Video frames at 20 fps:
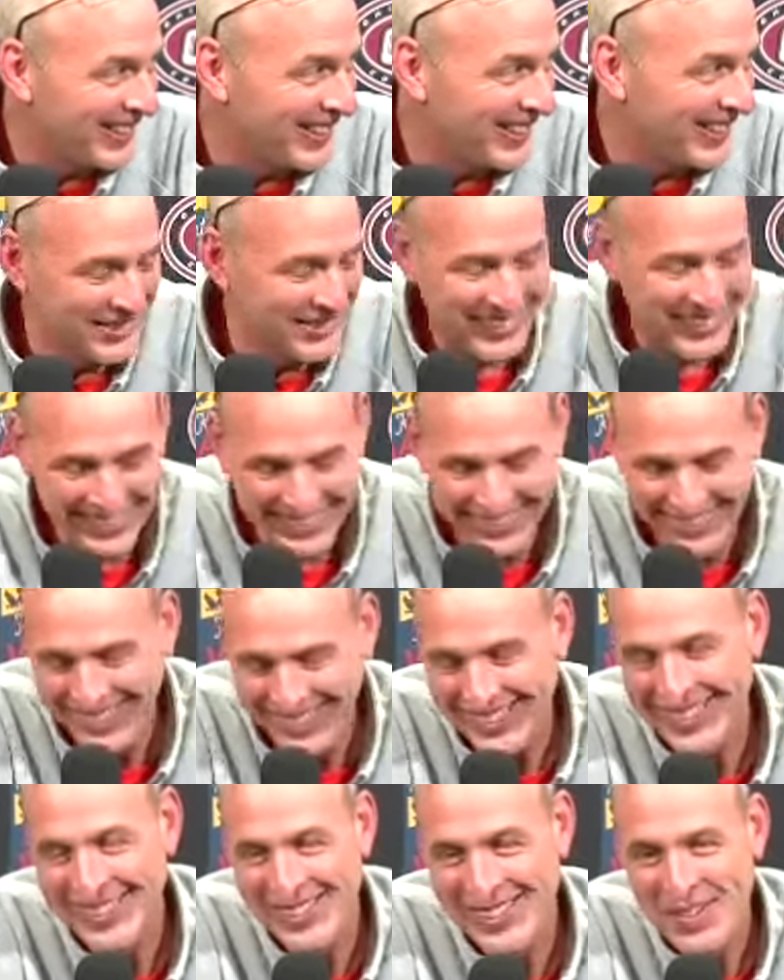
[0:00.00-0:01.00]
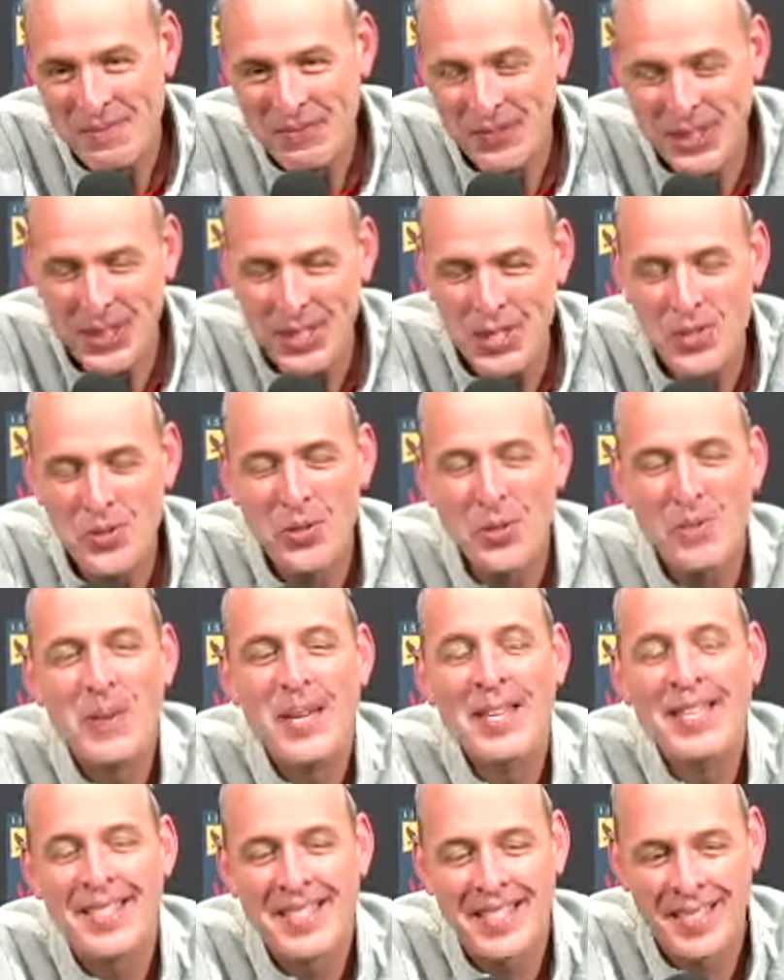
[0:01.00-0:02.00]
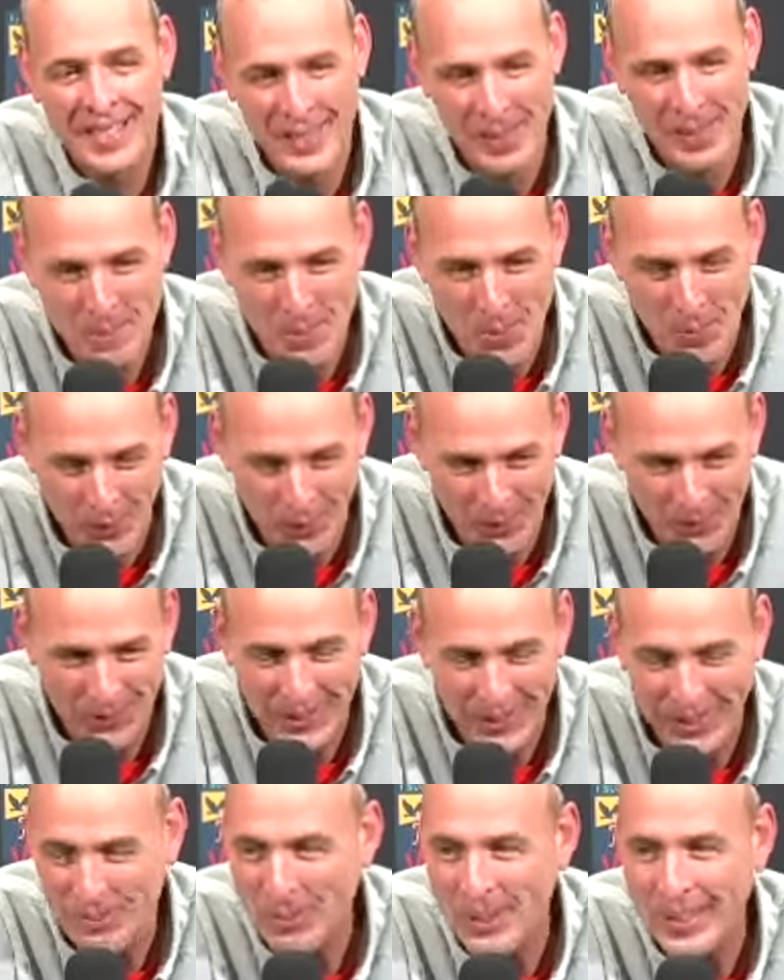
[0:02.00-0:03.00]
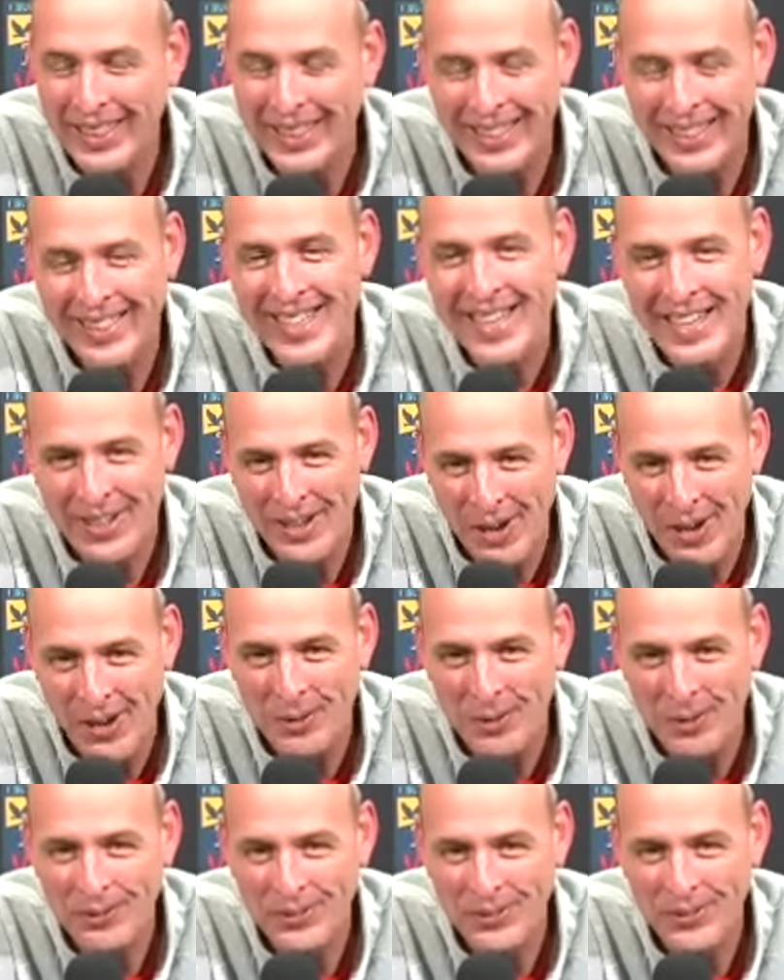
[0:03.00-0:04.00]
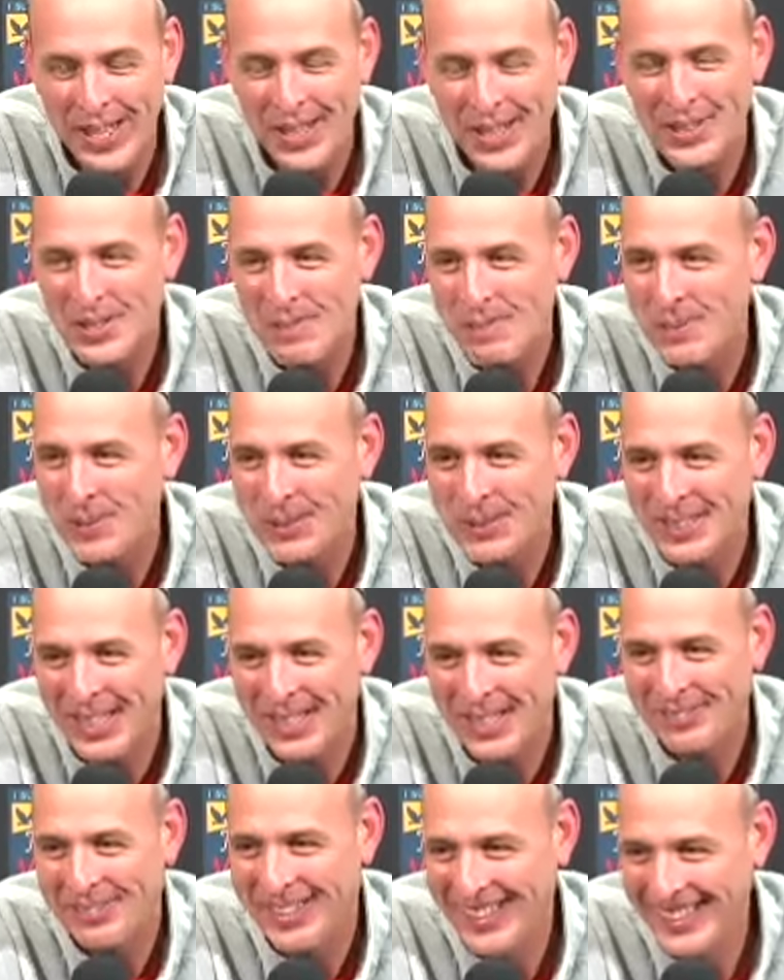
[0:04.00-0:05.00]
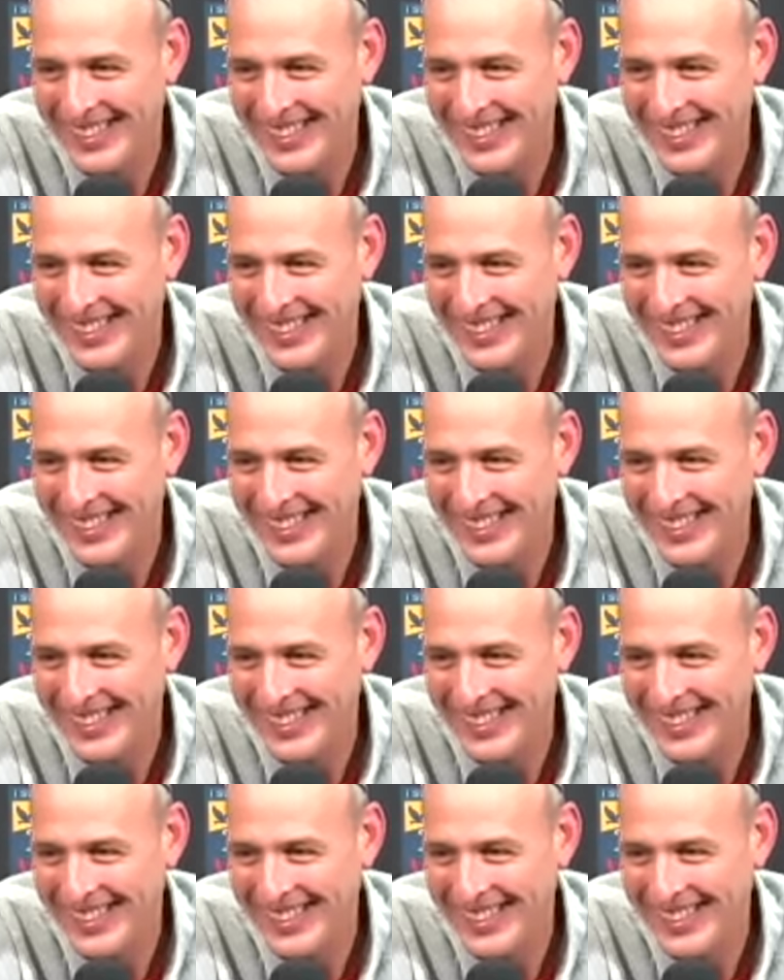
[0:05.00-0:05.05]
Okay. All right. It is tremendously important that we get a day off. I'll just put it that way.